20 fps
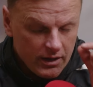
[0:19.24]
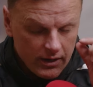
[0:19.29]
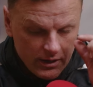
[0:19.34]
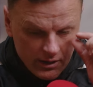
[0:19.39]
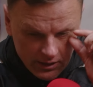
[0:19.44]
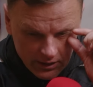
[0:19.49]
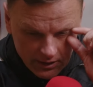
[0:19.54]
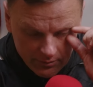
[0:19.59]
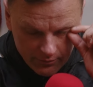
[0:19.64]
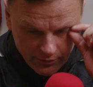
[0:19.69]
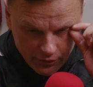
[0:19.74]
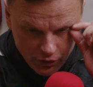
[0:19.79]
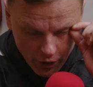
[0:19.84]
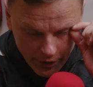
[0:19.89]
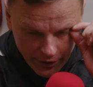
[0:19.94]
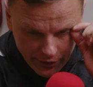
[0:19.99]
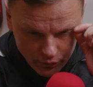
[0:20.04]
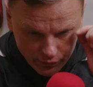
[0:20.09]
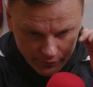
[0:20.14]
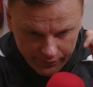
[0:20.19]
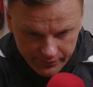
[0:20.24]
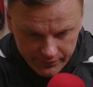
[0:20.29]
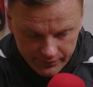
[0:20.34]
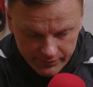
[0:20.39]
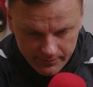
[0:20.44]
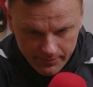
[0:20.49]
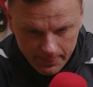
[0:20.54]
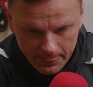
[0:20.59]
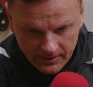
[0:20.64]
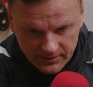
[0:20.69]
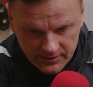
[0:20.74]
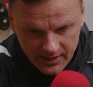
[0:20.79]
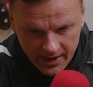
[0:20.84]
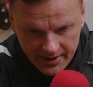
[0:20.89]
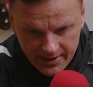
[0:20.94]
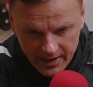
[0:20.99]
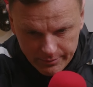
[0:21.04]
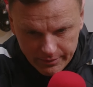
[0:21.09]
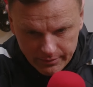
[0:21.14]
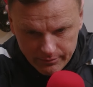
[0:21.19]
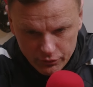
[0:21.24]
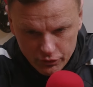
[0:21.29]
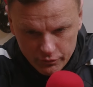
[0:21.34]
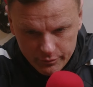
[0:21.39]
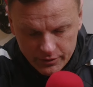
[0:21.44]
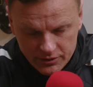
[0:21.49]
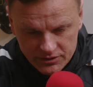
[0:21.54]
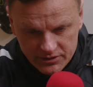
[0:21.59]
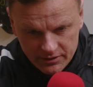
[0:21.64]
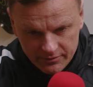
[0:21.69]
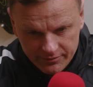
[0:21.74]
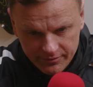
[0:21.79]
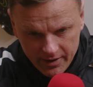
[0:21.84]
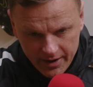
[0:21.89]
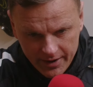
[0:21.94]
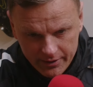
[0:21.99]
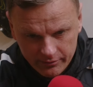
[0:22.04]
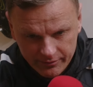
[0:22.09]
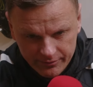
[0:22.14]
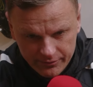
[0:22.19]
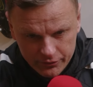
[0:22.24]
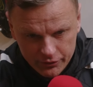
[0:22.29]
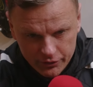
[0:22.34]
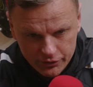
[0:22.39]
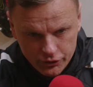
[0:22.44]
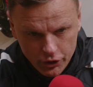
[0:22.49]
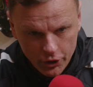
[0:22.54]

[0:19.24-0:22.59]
Not enough dynamic movements in the final third,